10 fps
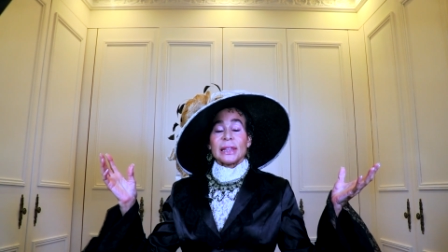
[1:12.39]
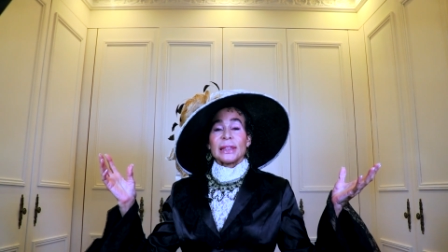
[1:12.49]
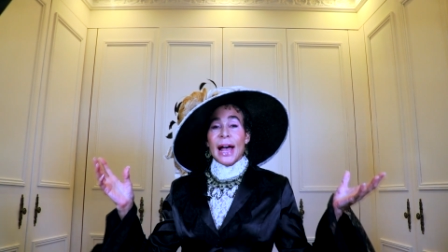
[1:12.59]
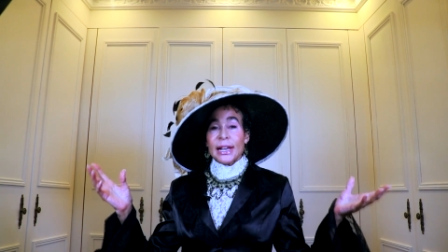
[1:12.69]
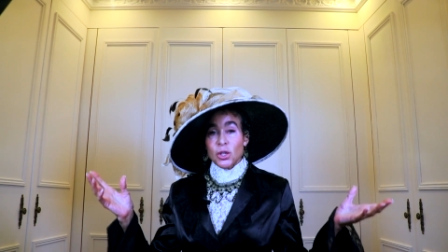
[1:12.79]

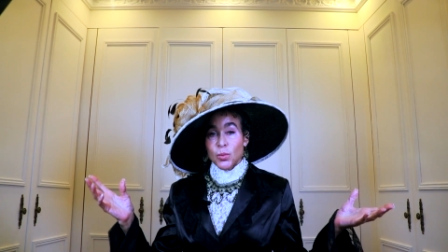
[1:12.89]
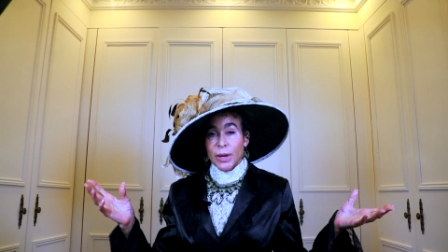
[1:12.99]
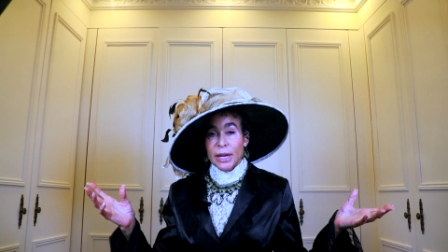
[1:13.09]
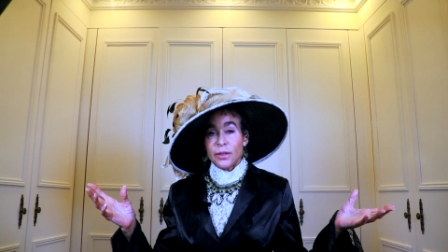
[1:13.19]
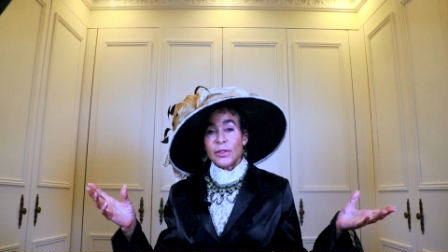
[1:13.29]
Last
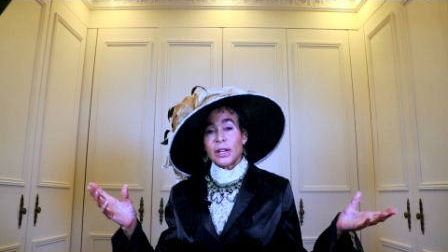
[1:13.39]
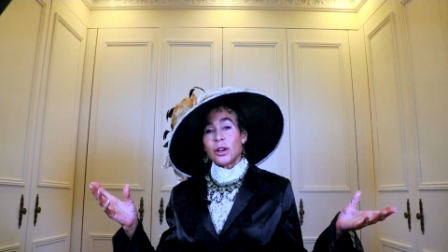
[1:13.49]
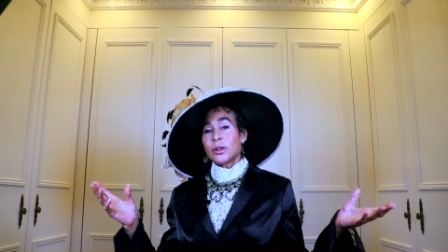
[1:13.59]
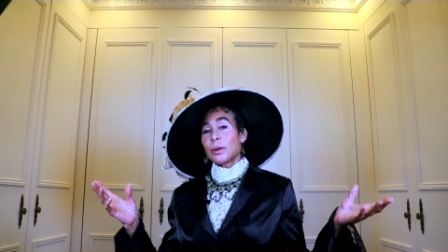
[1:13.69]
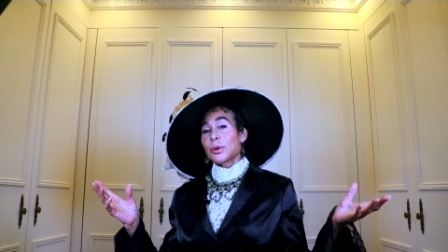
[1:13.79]
week,
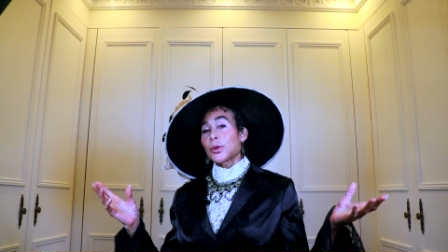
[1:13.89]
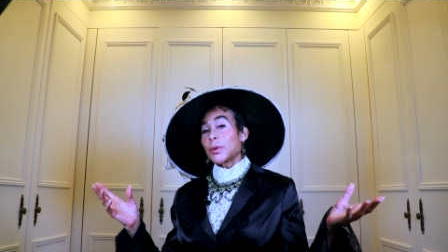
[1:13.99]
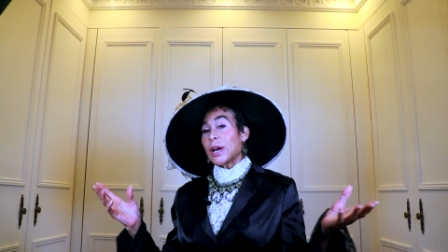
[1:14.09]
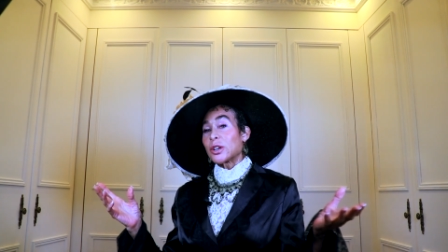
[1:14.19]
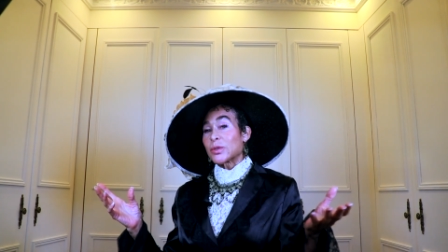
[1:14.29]
video number
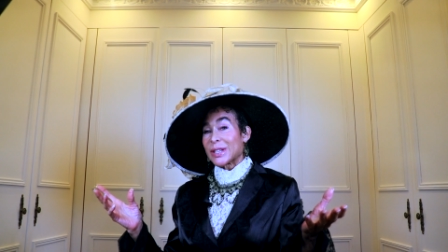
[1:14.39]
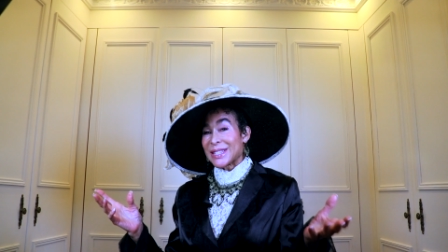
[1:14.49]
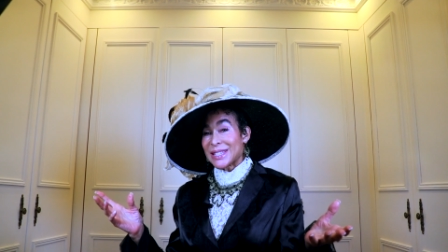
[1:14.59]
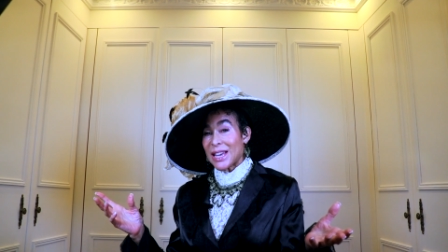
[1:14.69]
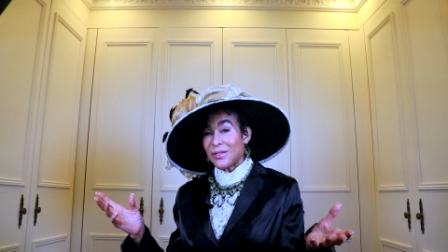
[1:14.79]

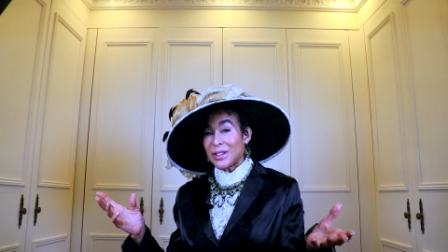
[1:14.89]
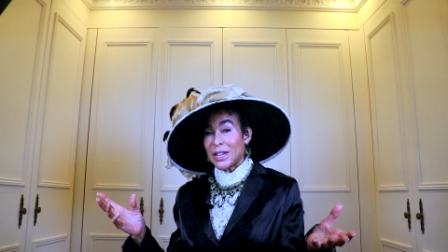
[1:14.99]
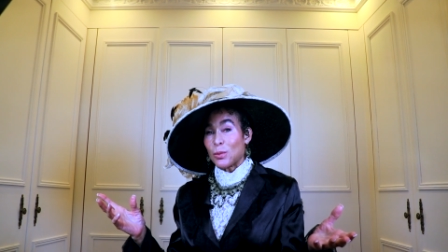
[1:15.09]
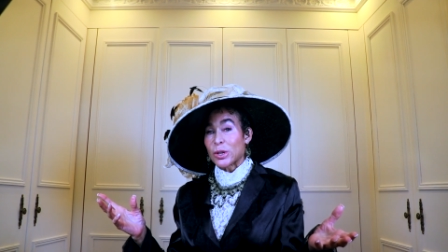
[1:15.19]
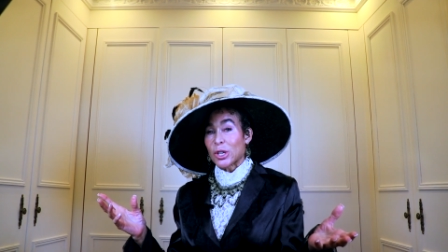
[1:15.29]

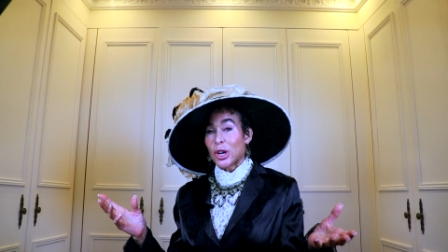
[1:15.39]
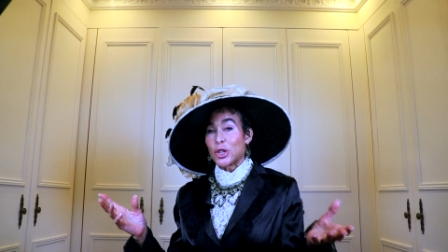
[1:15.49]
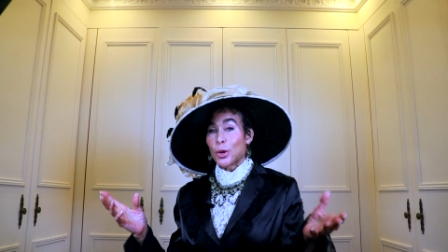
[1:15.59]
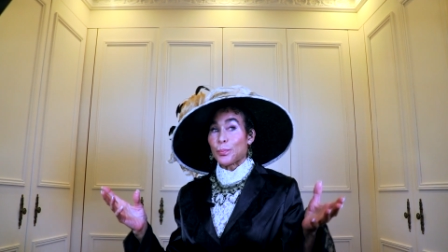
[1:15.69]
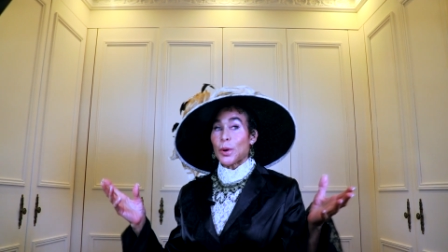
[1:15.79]
370 was
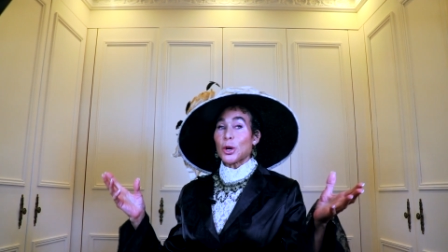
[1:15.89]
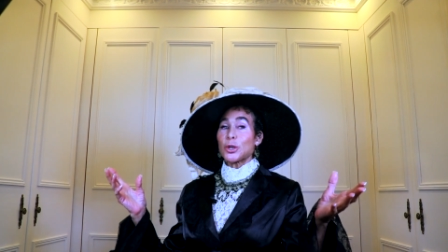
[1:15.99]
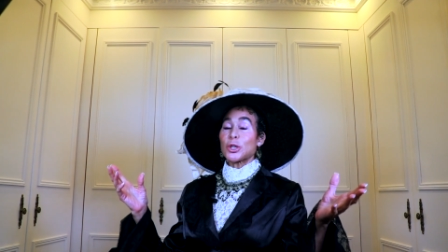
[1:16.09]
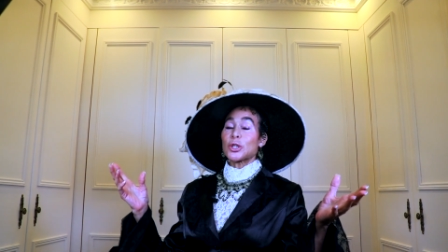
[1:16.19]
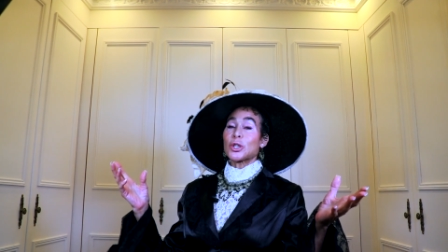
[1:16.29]
on your
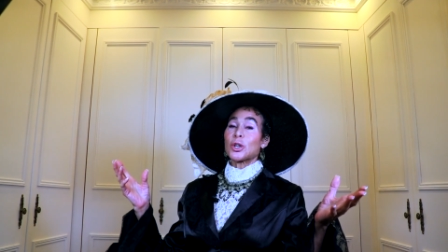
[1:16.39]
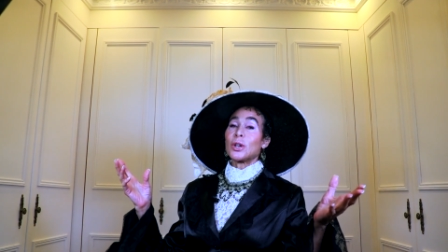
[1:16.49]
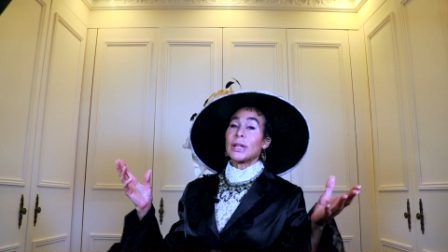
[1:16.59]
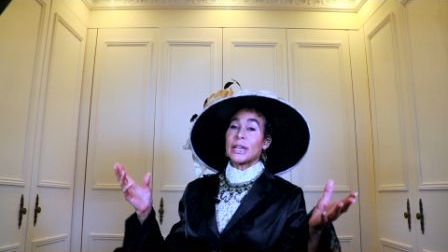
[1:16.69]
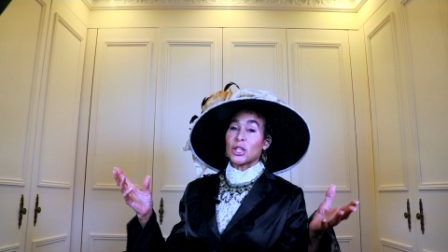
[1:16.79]

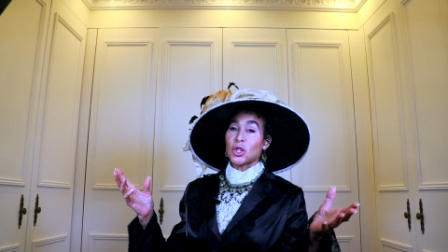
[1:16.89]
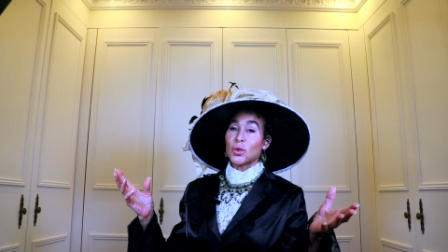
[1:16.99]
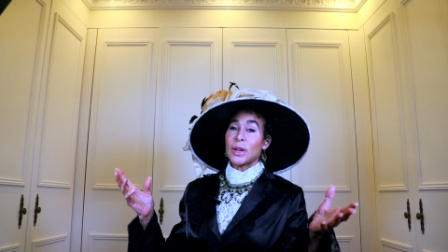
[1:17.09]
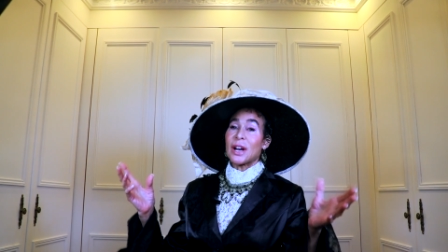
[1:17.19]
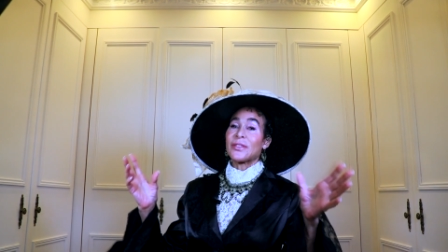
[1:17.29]
personal
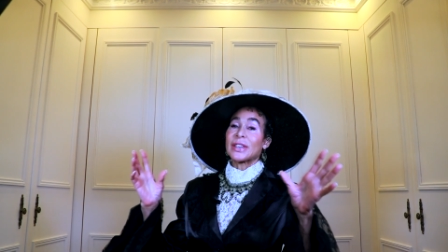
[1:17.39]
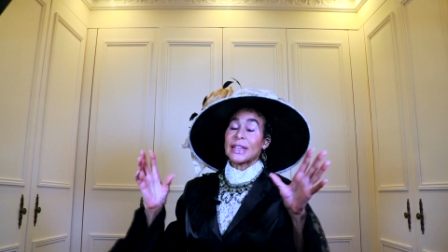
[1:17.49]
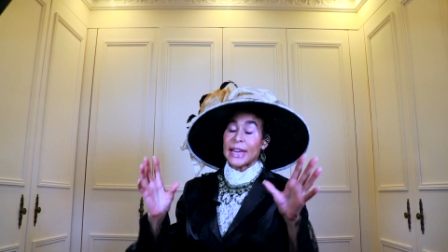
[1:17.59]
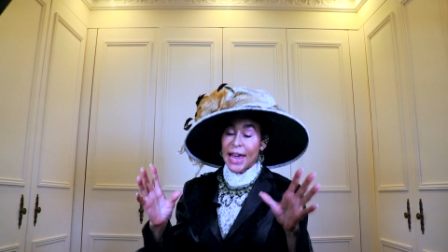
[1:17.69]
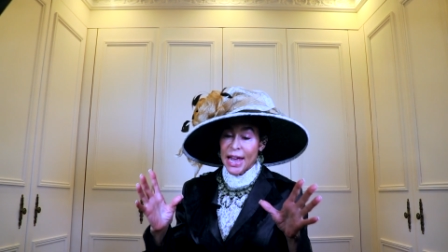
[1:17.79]
history of
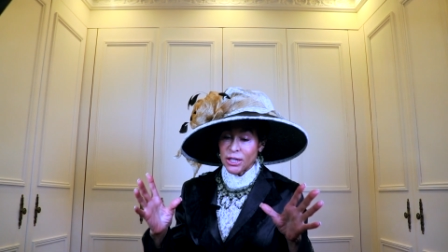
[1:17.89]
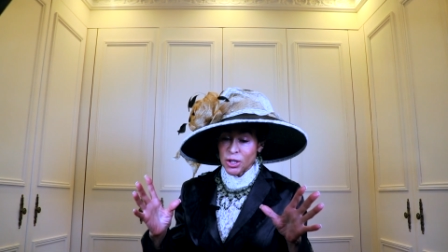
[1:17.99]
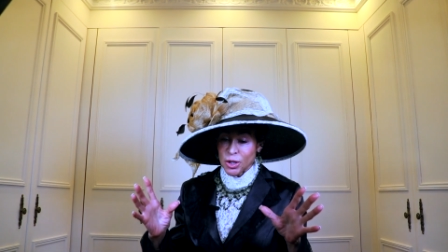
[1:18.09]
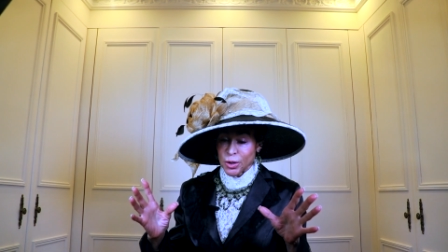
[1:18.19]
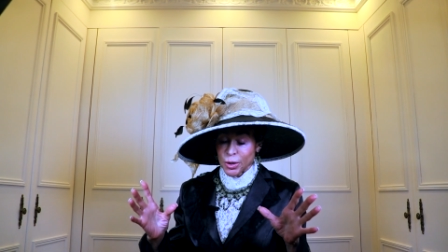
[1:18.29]

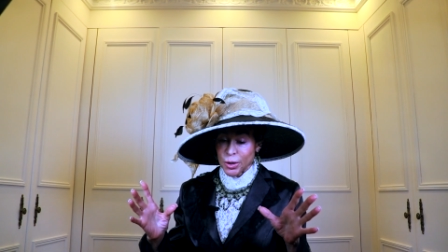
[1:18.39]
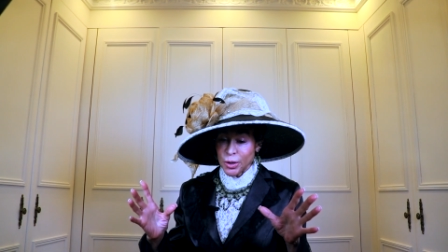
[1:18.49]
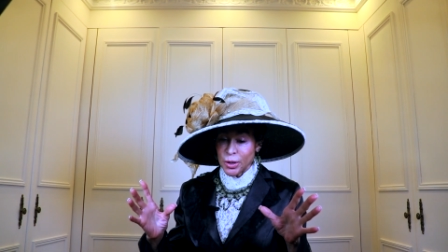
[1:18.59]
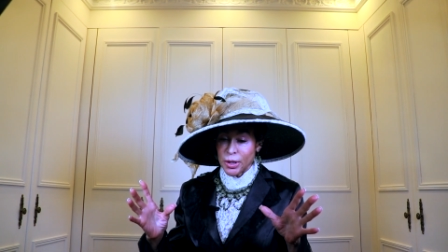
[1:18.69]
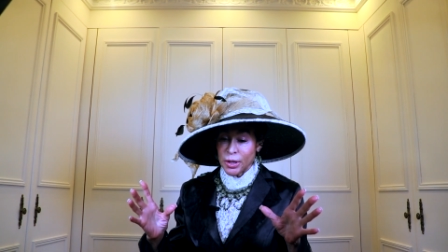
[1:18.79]
cancer